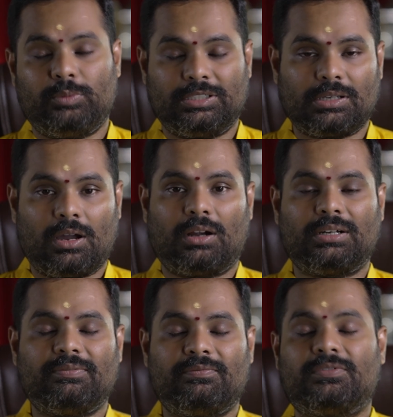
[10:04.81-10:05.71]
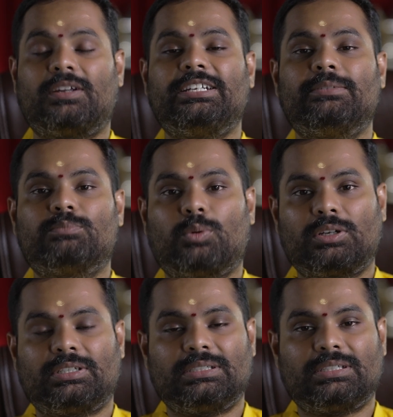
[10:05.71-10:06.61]
which are very
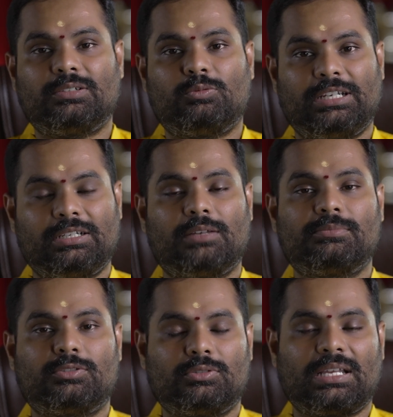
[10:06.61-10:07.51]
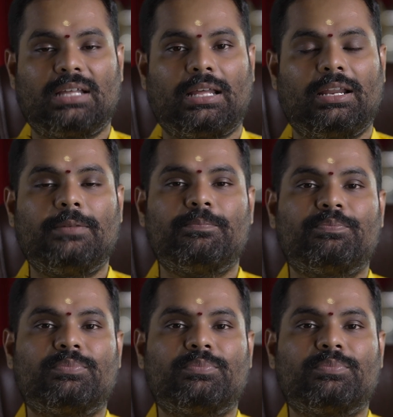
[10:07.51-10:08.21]
important when it comes to sadhana.